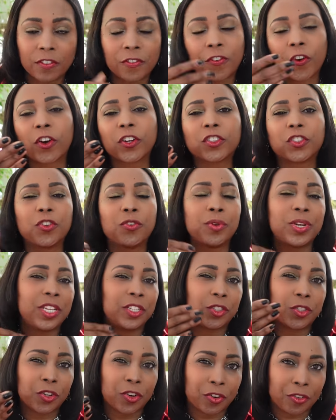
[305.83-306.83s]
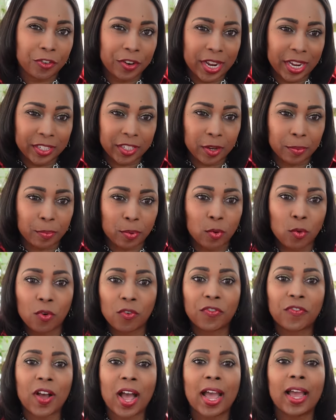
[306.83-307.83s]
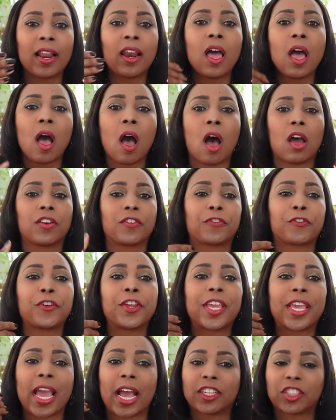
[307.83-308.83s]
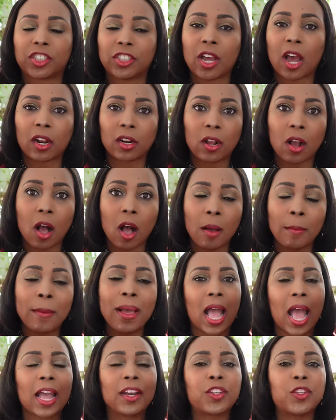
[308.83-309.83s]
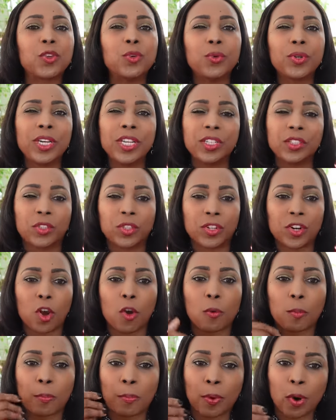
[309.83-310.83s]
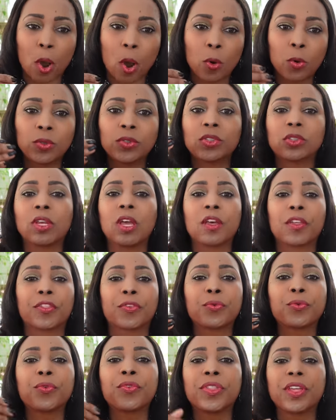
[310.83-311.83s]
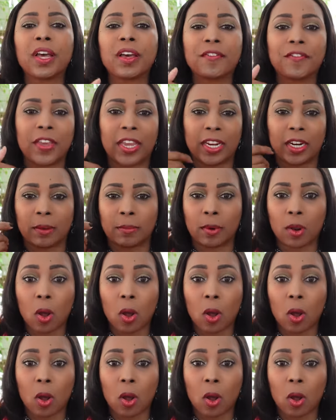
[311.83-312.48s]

First, you need to create a profile on free cash dot com, and you need to now browse through the available